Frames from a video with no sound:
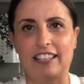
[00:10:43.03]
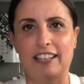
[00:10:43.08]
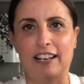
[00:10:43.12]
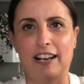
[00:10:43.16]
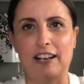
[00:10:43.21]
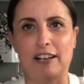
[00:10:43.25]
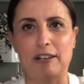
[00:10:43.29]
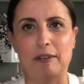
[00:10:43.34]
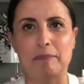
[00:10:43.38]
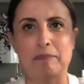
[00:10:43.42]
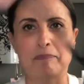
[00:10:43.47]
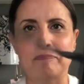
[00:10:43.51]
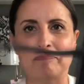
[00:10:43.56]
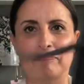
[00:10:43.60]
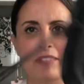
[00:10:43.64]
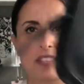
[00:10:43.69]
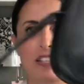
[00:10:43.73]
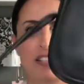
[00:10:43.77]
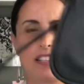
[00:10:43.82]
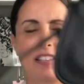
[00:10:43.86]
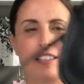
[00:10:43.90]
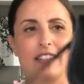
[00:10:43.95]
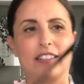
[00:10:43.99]
um,
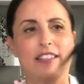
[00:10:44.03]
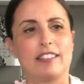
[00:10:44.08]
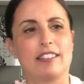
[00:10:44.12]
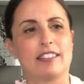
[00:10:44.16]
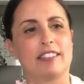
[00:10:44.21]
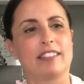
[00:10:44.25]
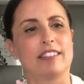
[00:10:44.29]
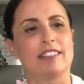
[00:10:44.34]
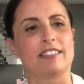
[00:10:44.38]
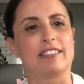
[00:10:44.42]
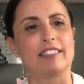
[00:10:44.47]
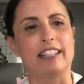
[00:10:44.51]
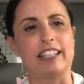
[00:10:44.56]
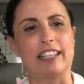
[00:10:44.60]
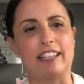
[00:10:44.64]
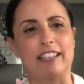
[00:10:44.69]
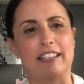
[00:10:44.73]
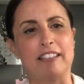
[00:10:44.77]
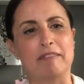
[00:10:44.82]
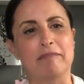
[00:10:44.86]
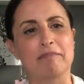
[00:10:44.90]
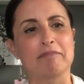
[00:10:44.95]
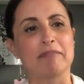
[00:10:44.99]

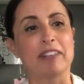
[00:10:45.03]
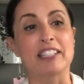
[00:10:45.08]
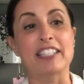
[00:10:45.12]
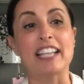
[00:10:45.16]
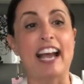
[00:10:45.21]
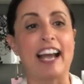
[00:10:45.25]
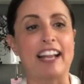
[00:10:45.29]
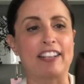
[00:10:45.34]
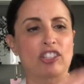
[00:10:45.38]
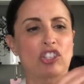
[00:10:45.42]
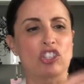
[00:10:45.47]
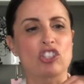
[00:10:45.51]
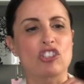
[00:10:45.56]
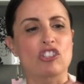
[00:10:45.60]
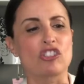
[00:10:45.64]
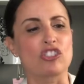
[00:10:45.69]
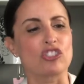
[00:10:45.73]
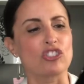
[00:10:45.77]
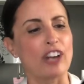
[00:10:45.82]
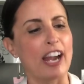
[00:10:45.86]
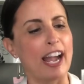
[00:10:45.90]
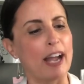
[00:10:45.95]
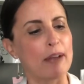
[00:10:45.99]
the attached
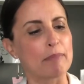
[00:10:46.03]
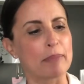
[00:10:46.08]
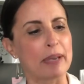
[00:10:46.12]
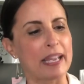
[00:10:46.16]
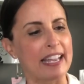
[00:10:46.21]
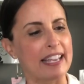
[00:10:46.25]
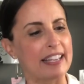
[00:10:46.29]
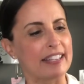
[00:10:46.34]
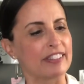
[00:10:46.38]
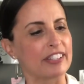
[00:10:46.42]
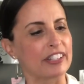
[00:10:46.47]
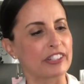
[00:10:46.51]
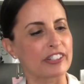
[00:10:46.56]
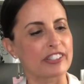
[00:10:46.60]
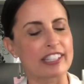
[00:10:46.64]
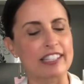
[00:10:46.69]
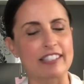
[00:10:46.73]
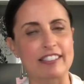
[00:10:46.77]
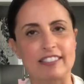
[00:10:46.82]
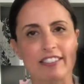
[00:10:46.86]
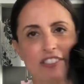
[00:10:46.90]
strap, and there is